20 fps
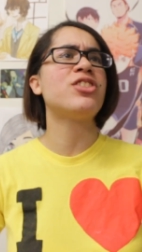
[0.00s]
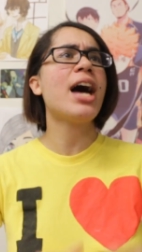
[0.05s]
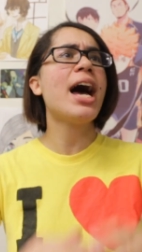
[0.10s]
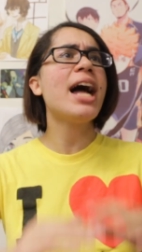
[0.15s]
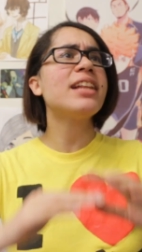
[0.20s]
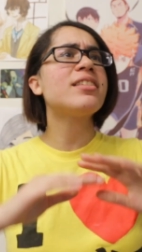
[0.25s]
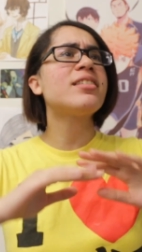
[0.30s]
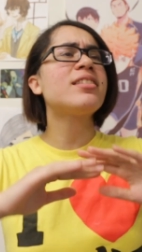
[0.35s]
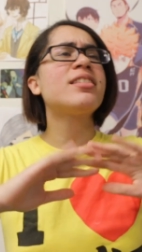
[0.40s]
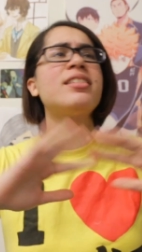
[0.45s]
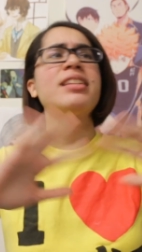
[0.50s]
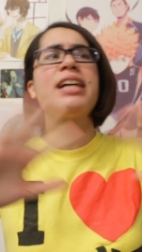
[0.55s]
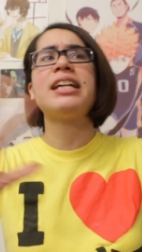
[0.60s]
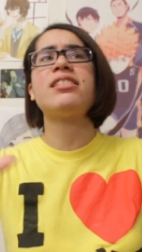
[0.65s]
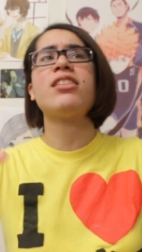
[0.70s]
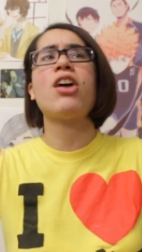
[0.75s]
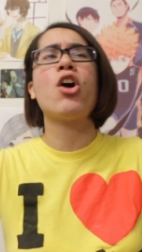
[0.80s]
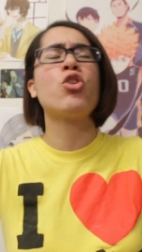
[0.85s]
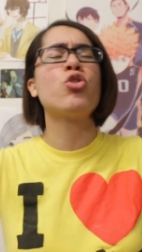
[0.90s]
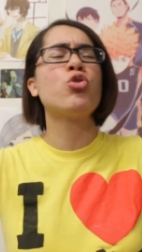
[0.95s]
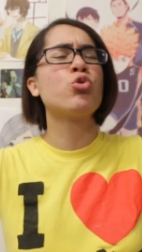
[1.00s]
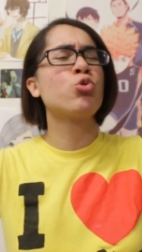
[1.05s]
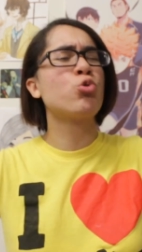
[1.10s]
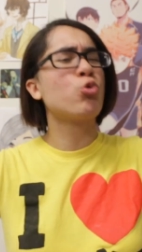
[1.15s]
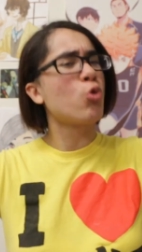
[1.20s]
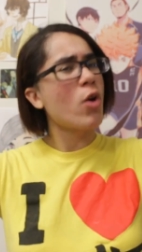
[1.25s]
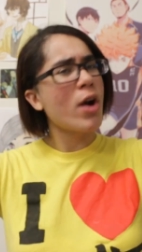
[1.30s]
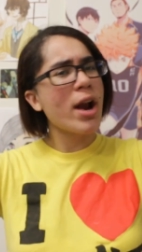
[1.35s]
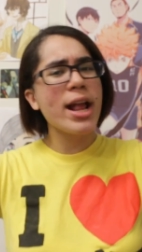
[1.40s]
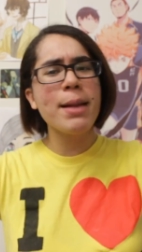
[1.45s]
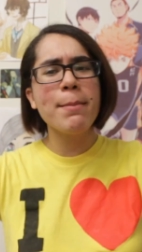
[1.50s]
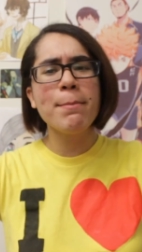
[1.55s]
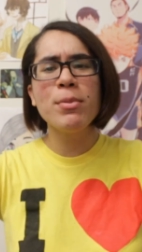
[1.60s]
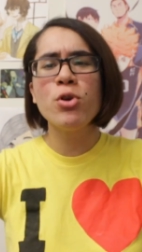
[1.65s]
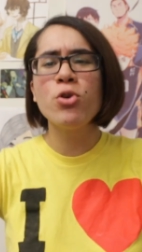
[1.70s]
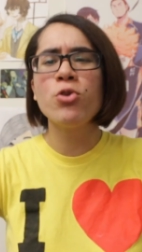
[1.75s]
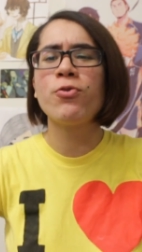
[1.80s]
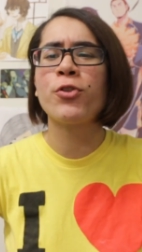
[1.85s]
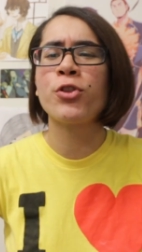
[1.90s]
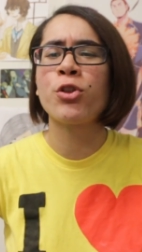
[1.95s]
That set a great
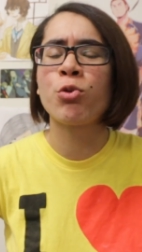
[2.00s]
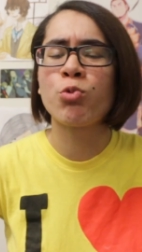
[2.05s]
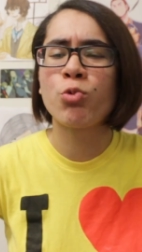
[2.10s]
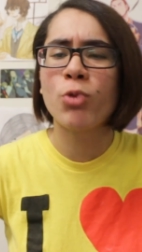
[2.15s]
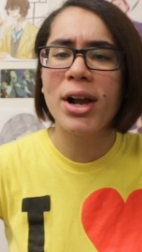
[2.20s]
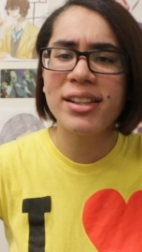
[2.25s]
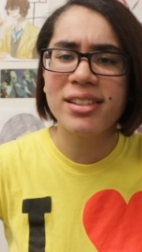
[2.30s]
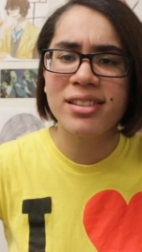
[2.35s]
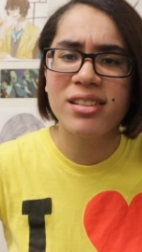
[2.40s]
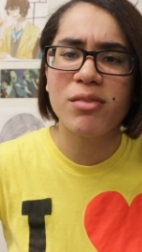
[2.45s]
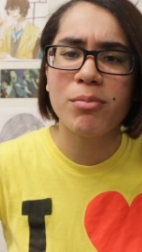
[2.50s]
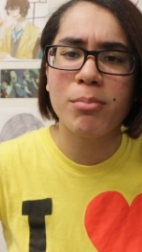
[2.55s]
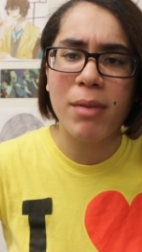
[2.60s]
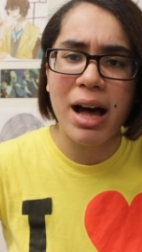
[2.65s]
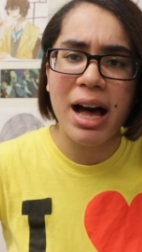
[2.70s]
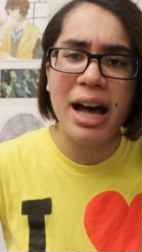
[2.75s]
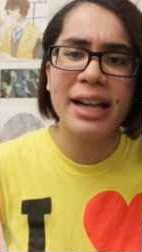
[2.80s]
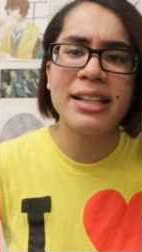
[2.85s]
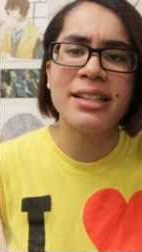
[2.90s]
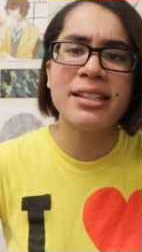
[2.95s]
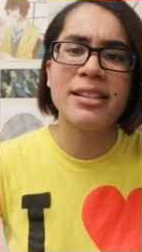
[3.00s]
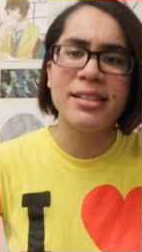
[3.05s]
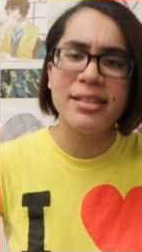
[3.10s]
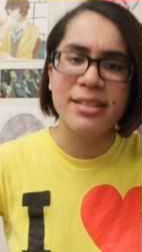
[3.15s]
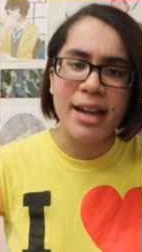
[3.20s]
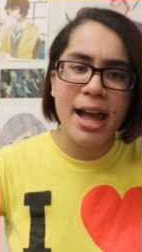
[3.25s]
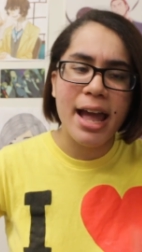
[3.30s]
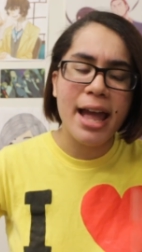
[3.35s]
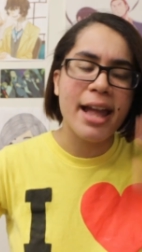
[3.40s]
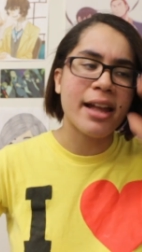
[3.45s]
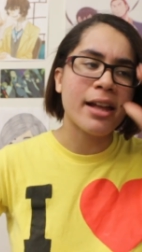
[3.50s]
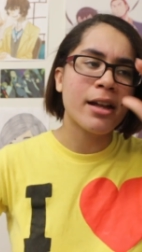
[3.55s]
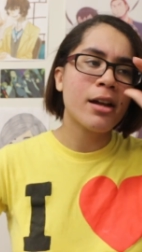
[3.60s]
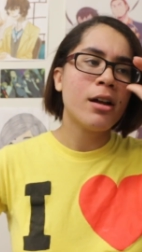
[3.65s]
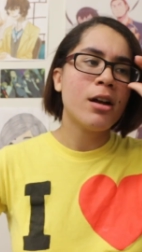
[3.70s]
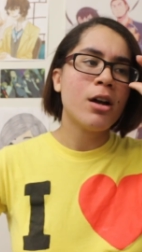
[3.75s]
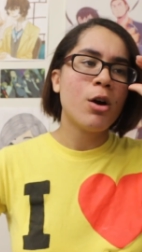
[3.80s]
mood for the rest of my day.